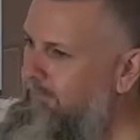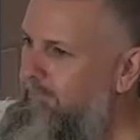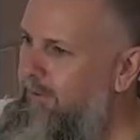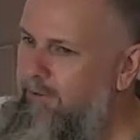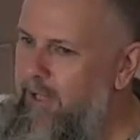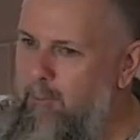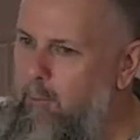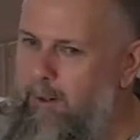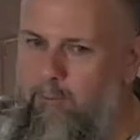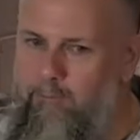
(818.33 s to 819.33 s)
he's not more
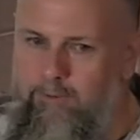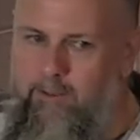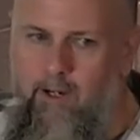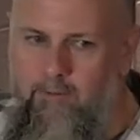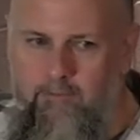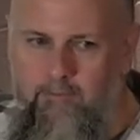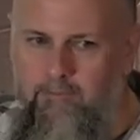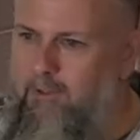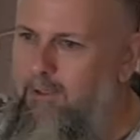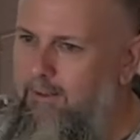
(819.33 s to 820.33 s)
powerful than God.
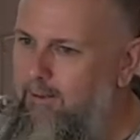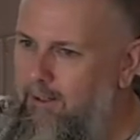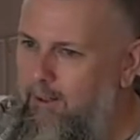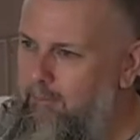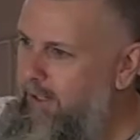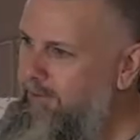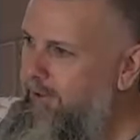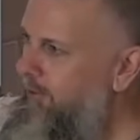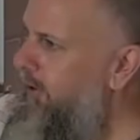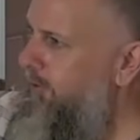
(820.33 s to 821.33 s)
Not
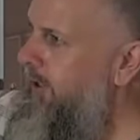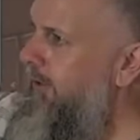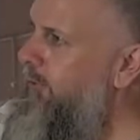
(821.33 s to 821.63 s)
even a chance.